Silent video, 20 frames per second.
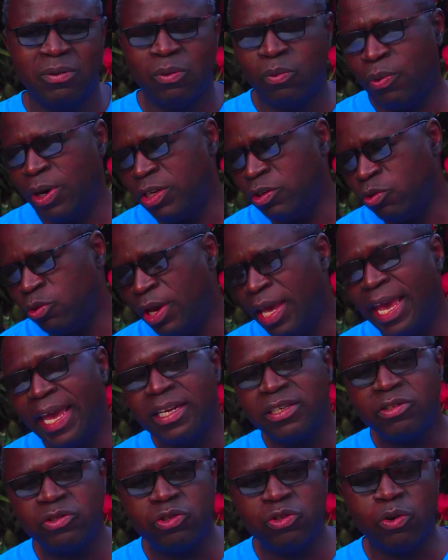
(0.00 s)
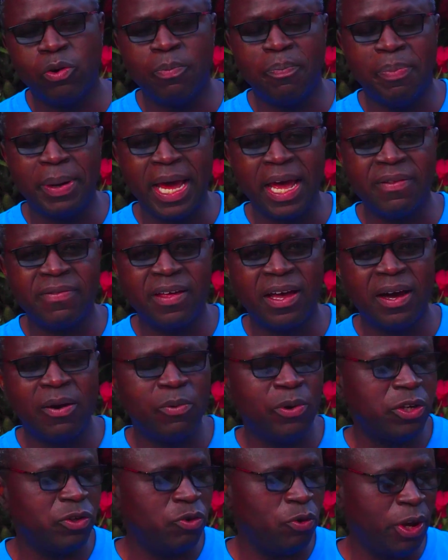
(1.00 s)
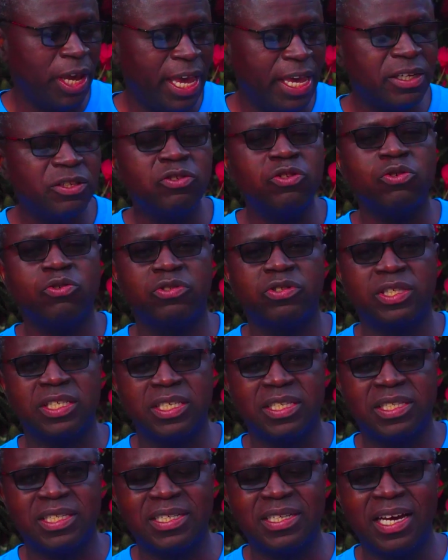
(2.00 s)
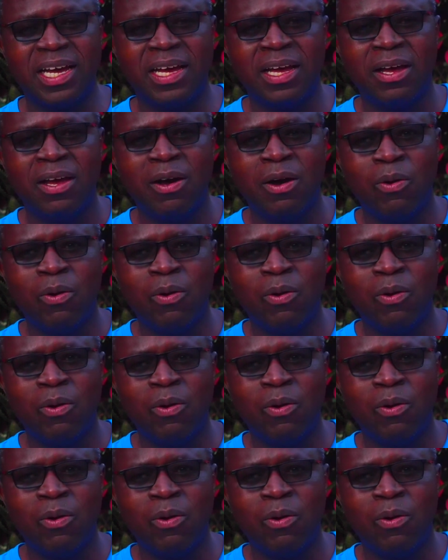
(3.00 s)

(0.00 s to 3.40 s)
When you hate your brother, when you hate your sister,